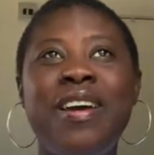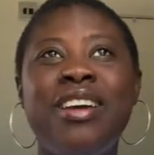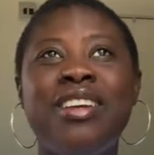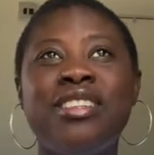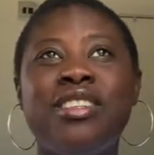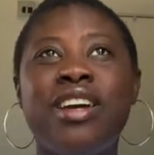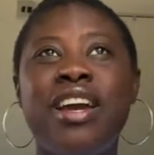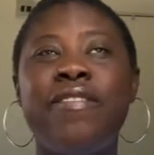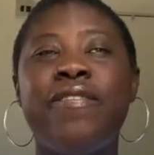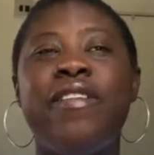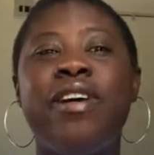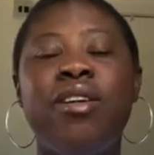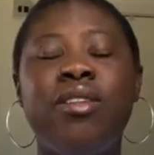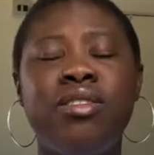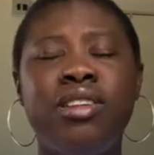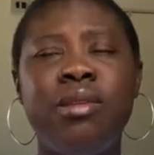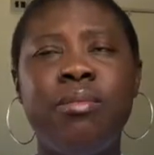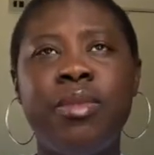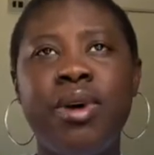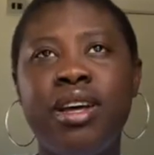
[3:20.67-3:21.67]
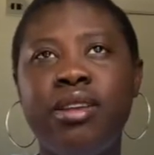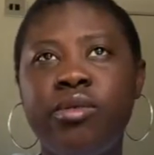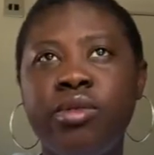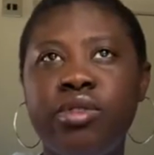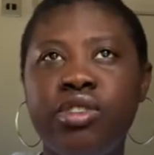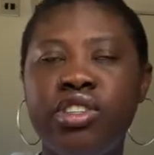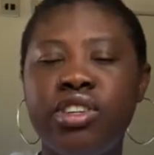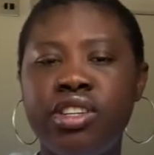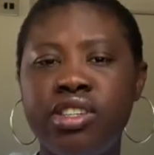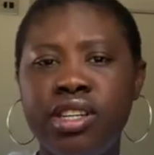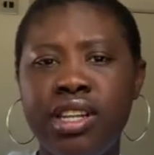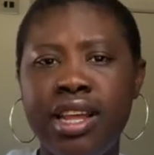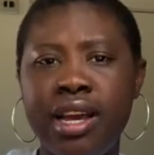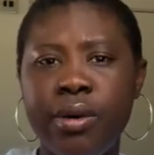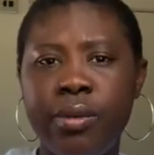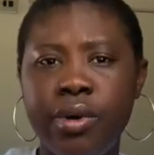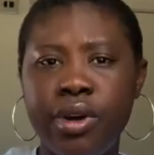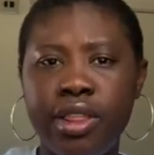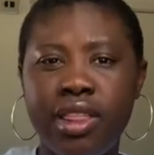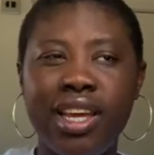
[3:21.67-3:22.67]
So I found Emmanuel Church on
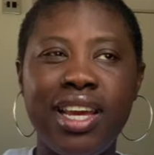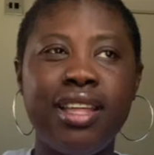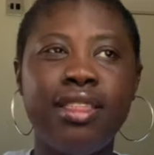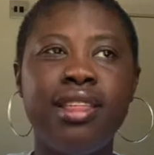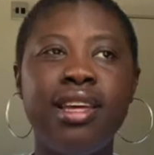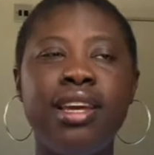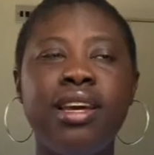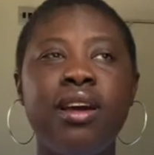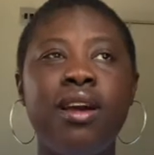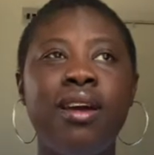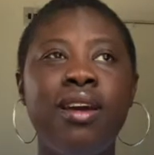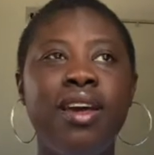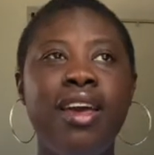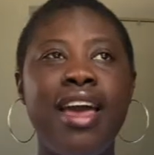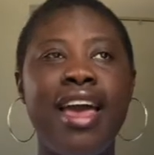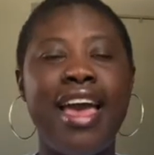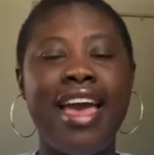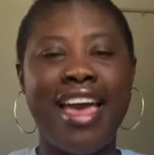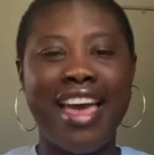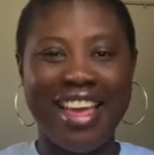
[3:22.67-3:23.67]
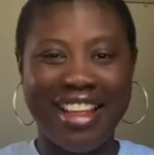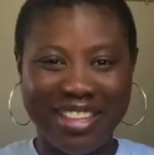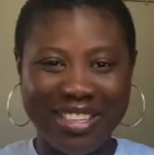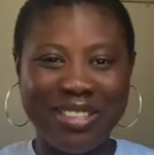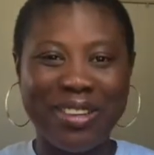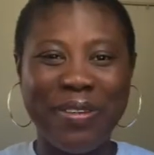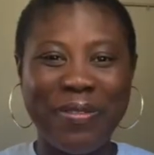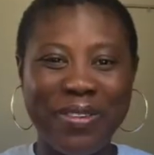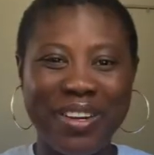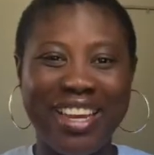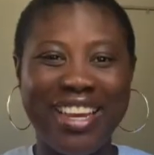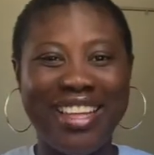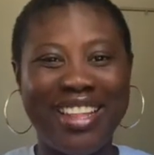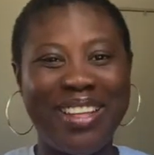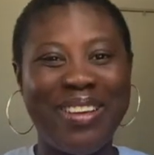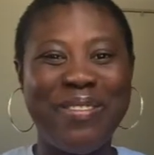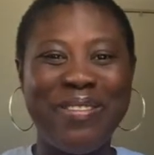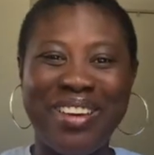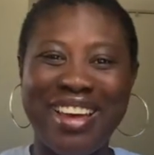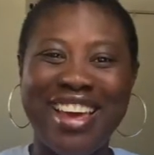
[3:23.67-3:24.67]
Langworthy, I think, and Salford
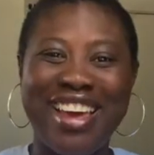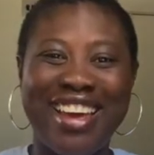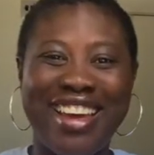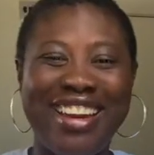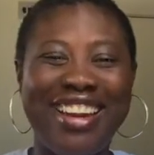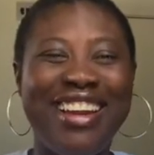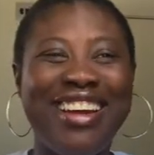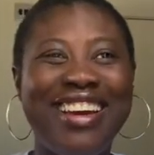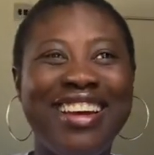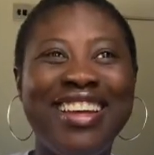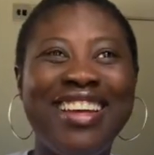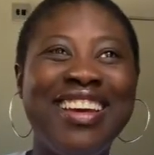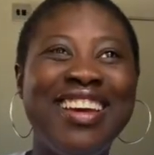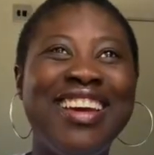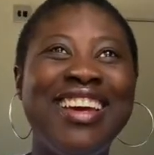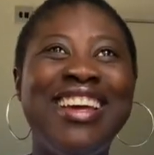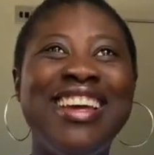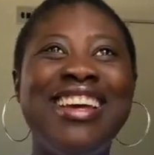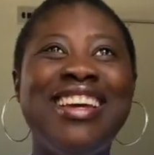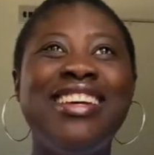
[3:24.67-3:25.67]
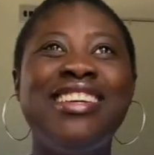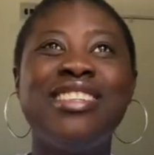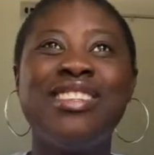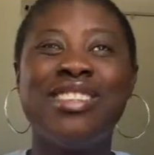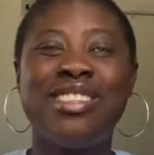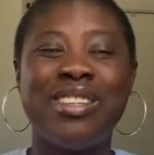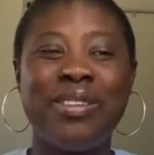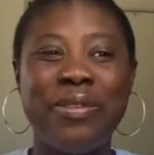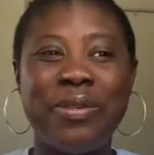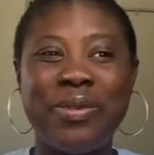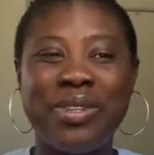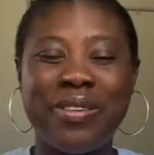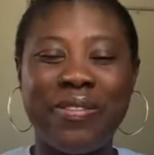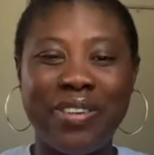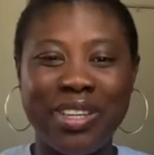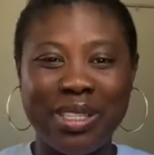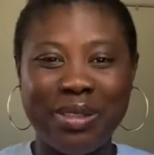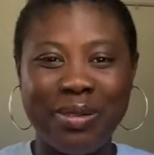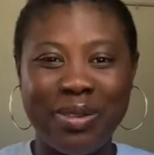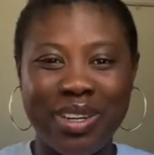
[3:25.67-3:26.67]
Elim. And so Salford was the
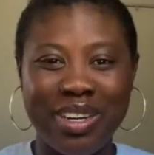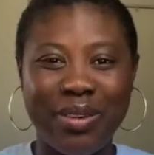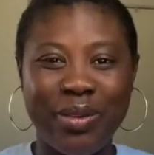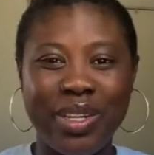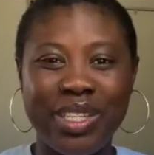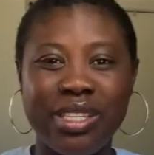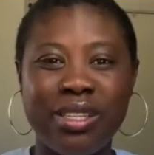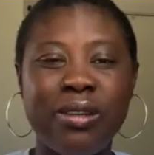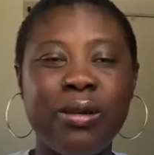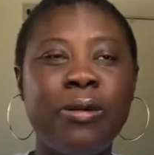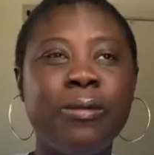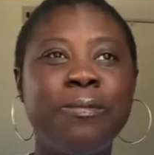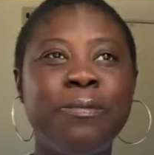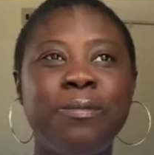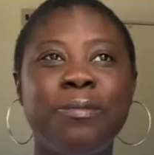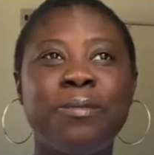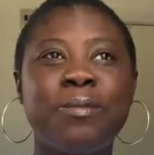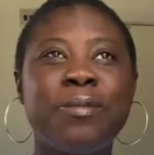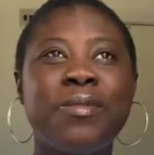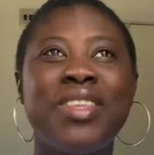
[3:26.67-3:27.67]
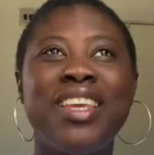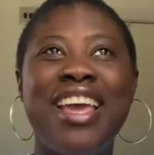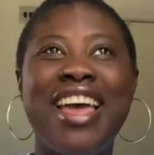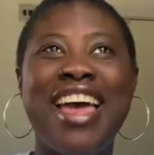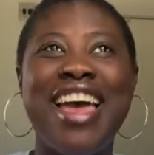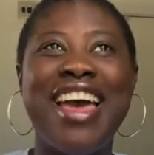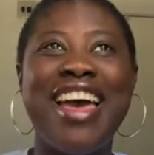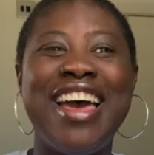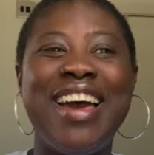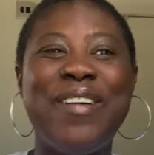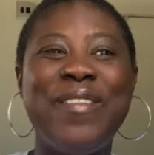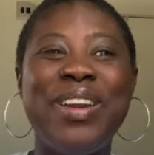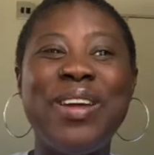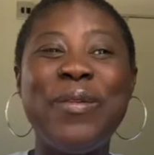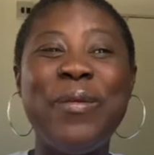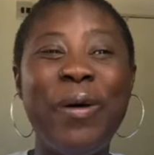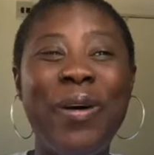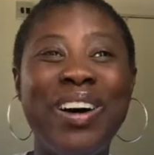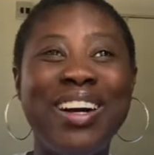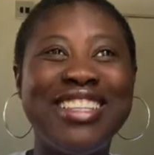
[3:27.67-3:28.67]
first one I went to. And when I
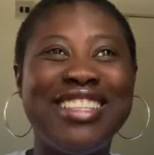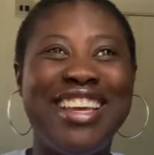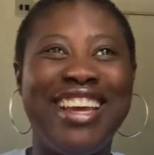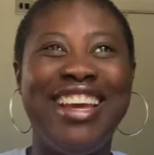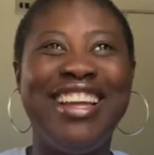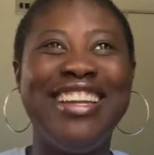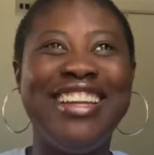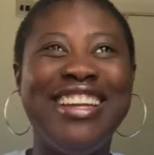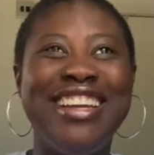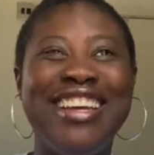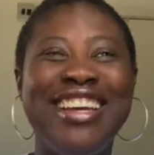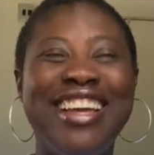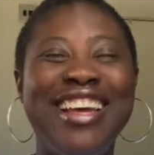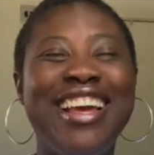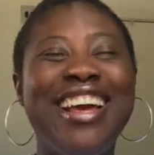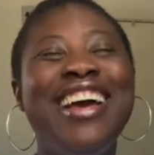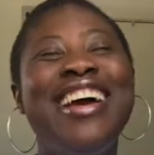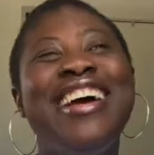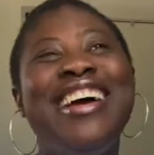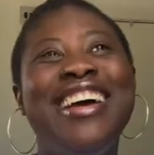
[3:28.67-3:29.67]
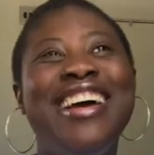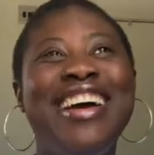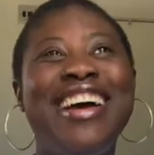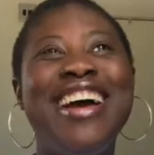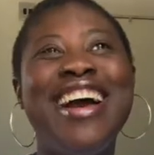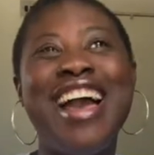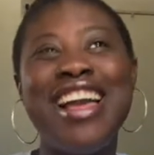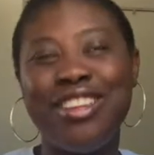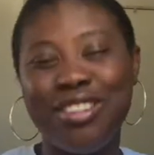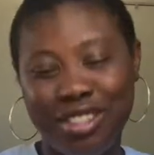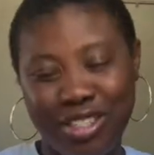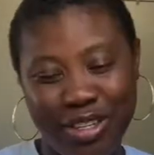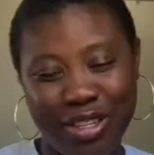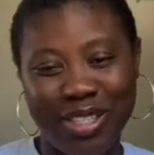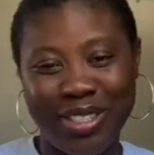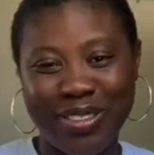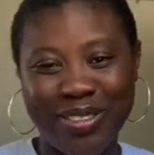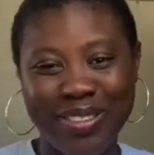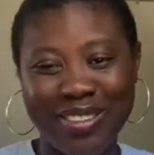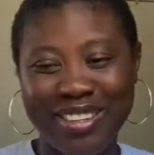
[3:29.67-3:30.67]
walked in, I just
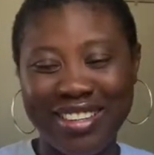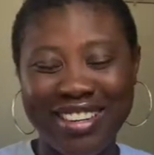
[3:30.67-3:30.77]
knew